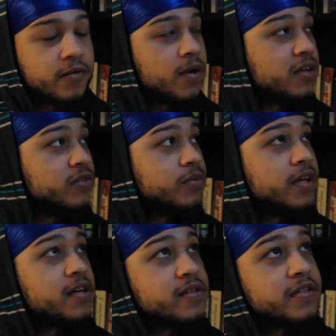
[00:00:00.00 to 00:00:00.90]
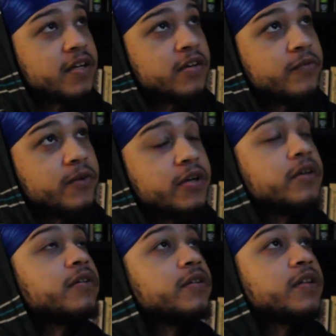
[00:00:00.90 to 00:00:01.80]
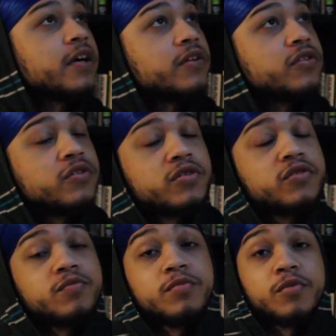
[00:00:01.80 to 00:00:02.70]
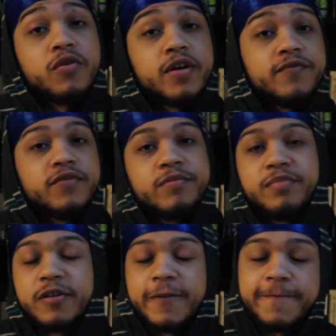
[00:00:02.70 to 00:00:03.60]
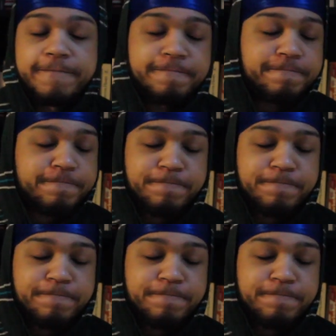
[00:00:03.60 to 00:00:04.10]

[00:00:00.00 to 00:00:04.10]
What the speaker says: Aaron Rodgers would have had a second ring, second Super Bowl MVP.